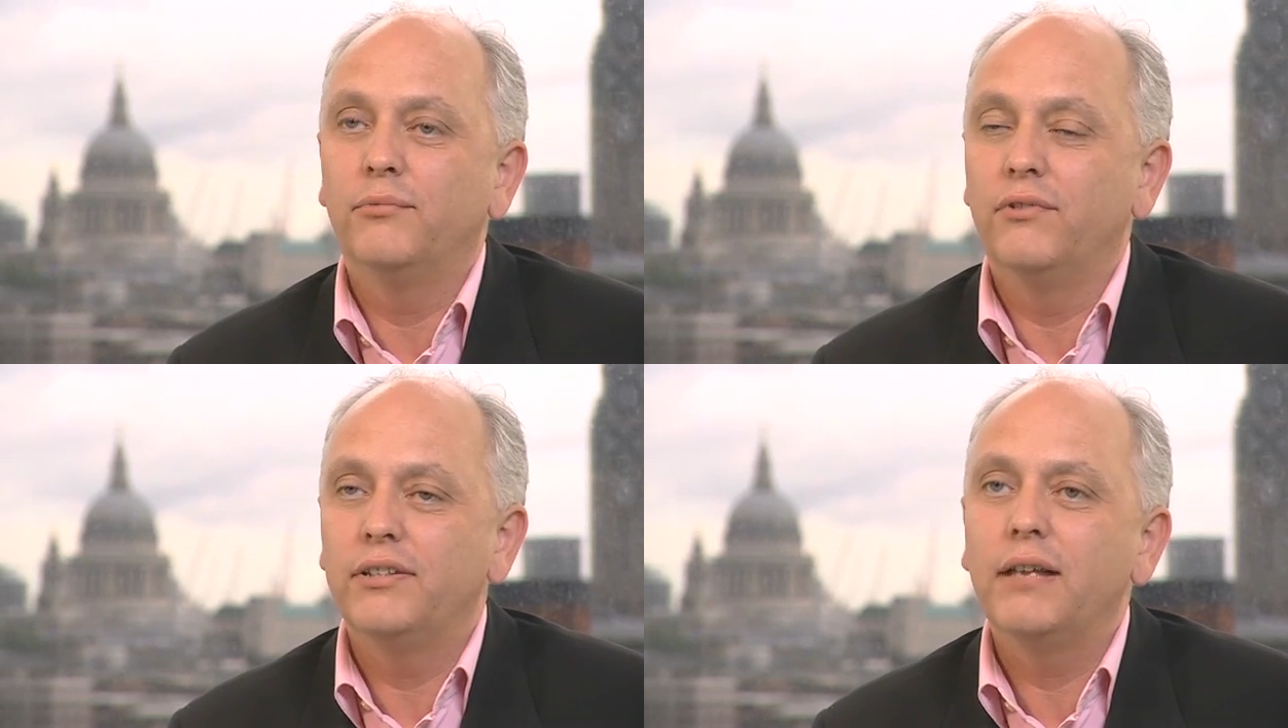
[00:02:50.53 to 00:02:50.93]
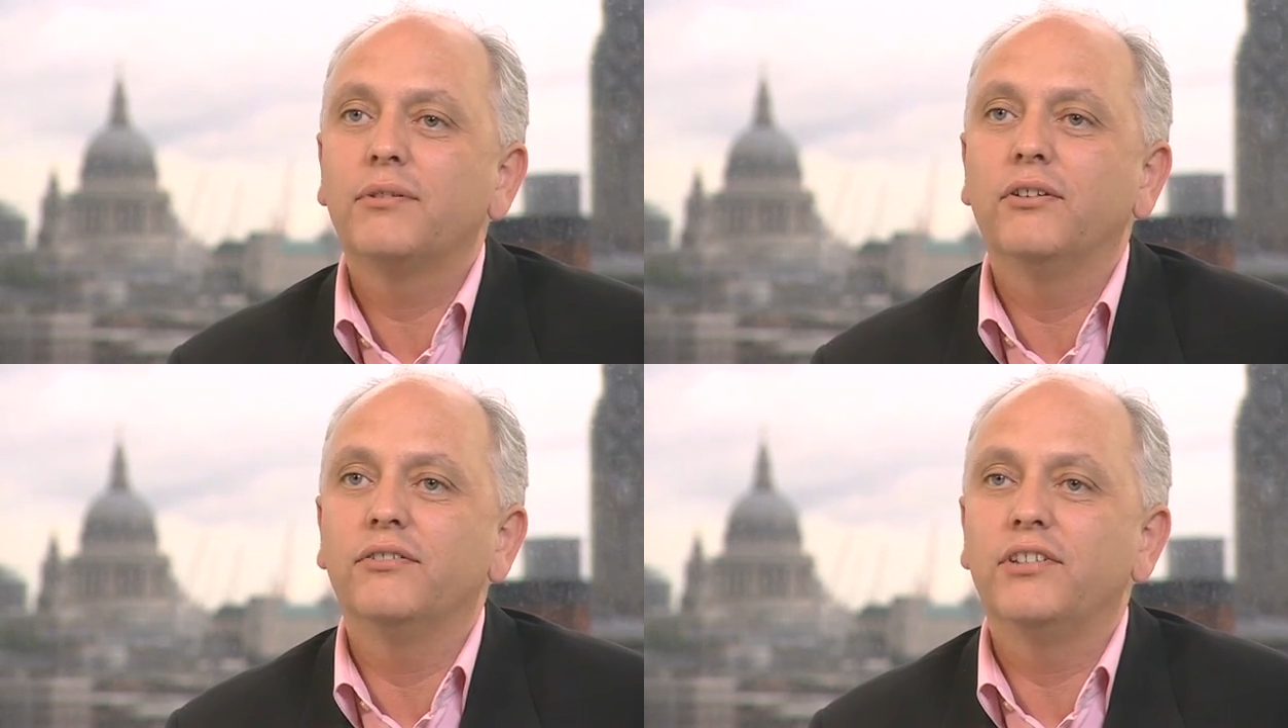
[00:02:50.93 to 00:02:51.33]
more in-depth
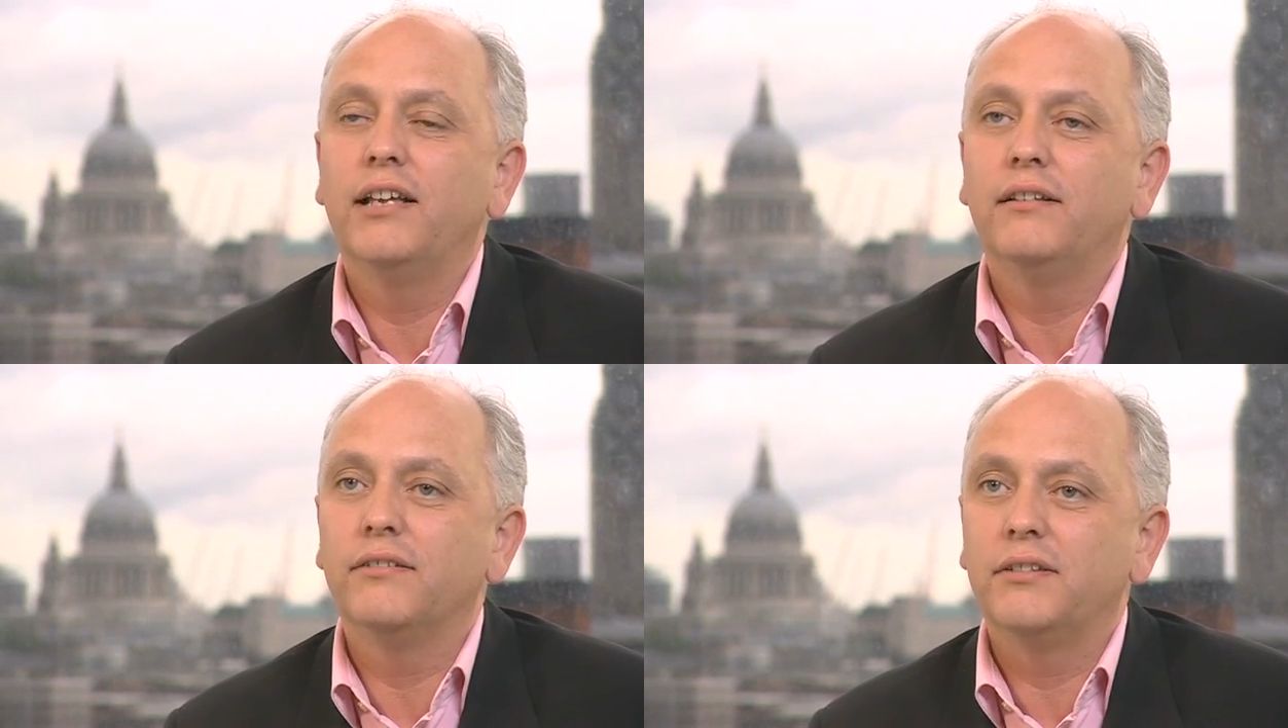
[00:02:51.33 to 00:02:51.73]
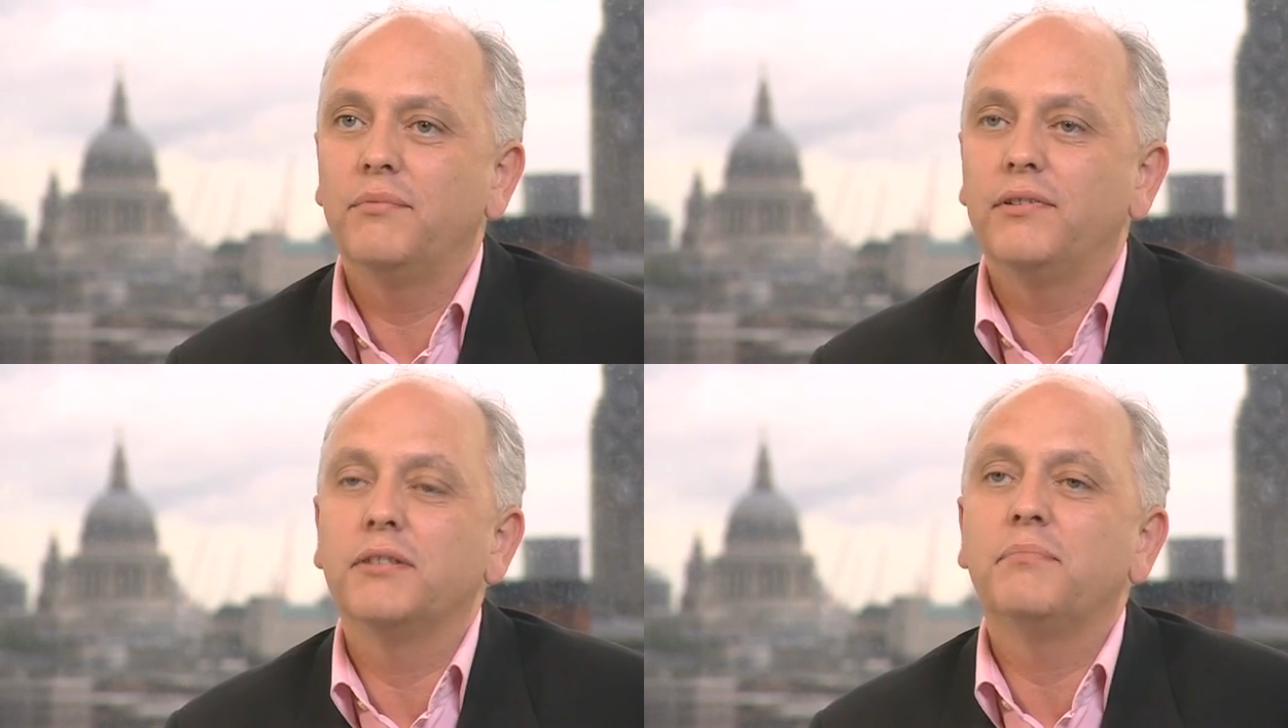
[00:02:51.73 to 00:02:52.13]
content and
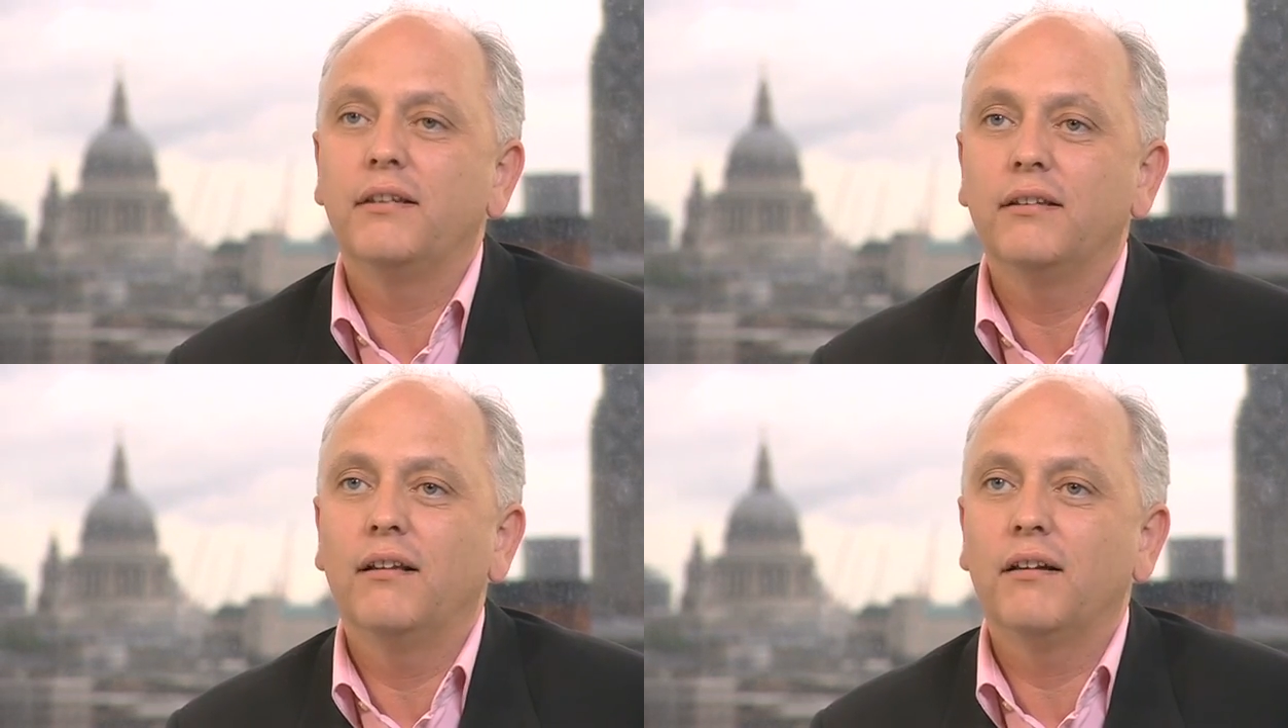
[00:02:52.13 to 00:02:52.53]
something that's better than our